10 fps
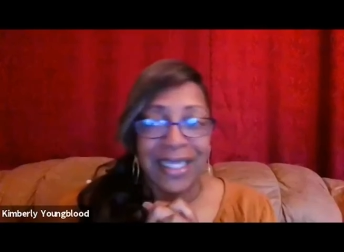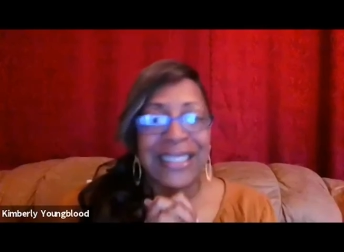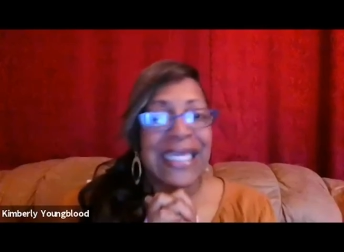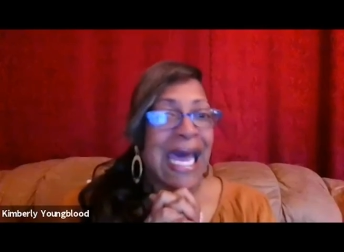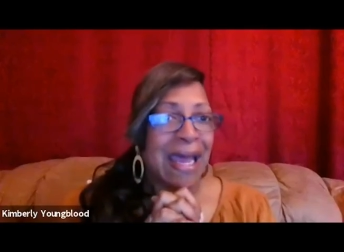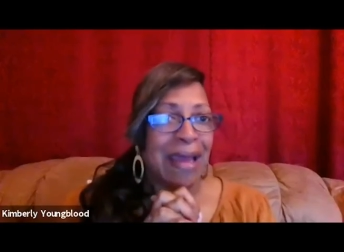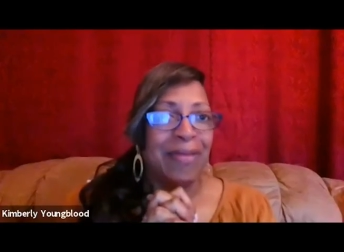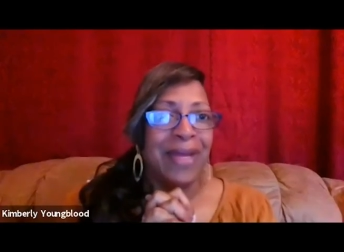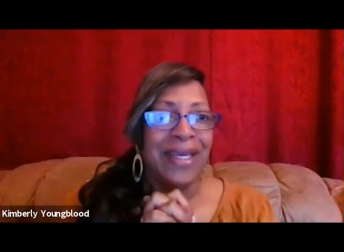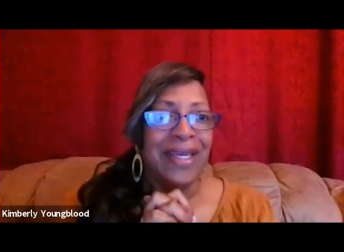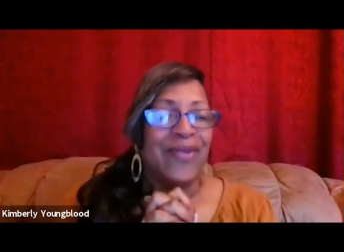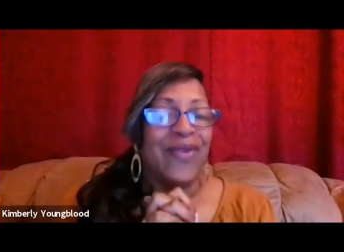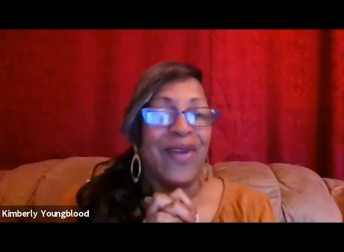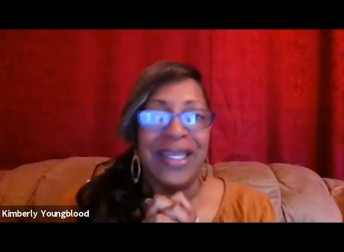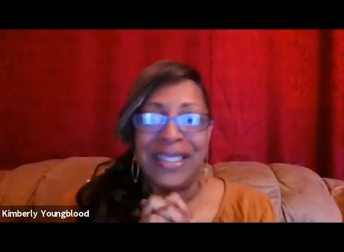it's time
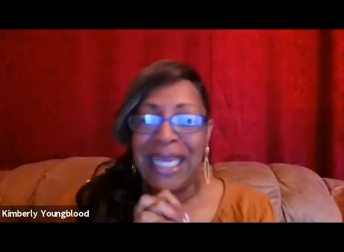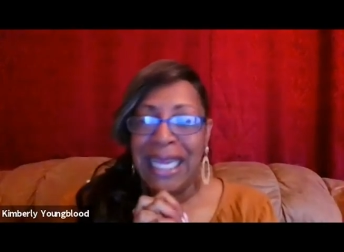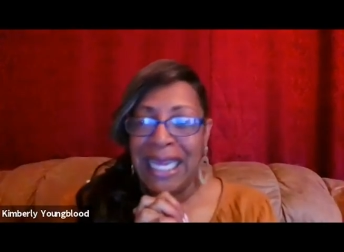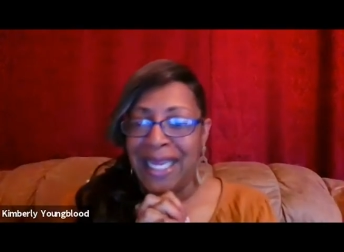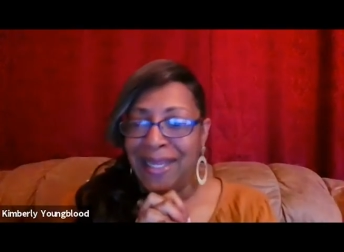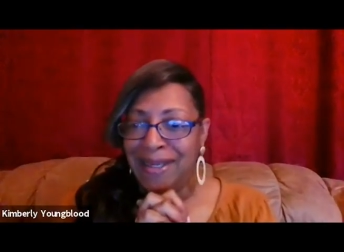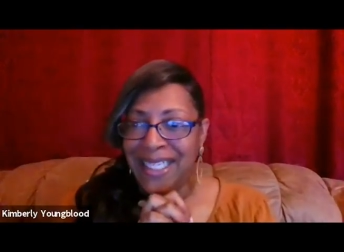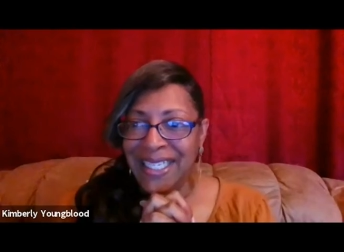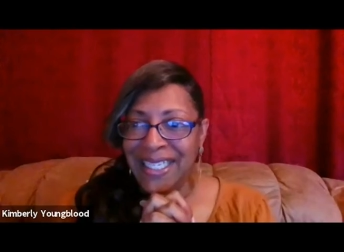for us to end.